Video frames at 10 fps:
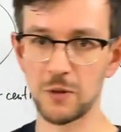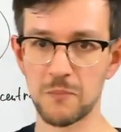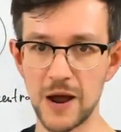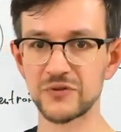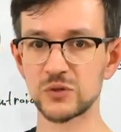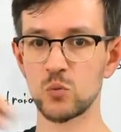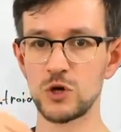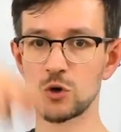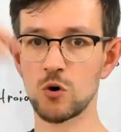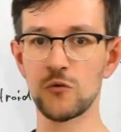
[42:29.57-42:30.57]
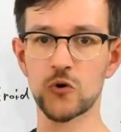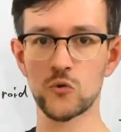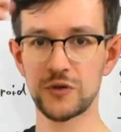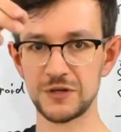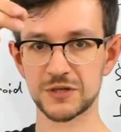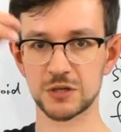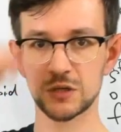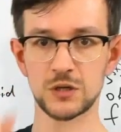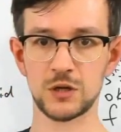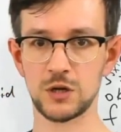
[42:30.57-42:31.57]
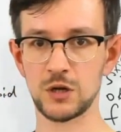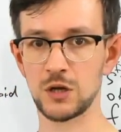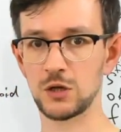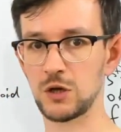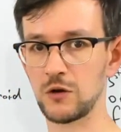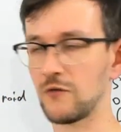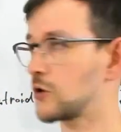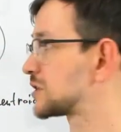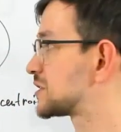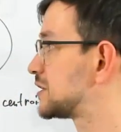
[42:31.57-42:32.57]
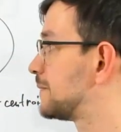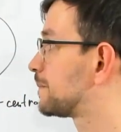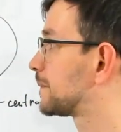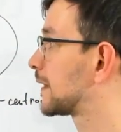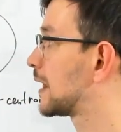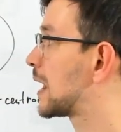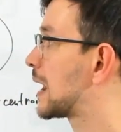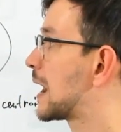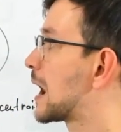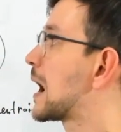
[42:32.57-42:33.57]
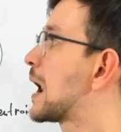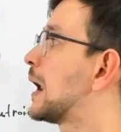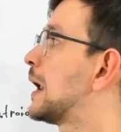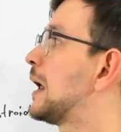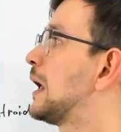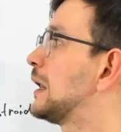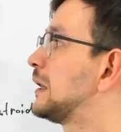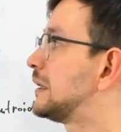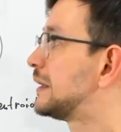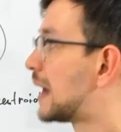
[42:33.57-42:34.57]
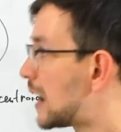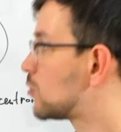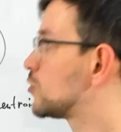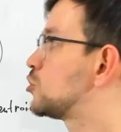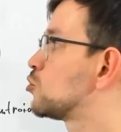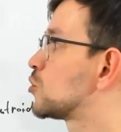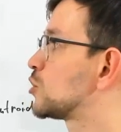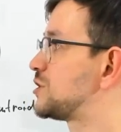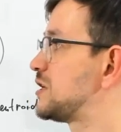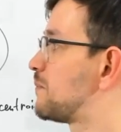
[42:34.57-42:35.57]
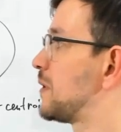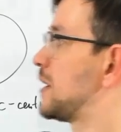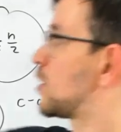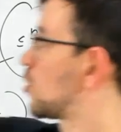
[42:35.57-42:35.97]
paths which go through this vertex C. And now you simply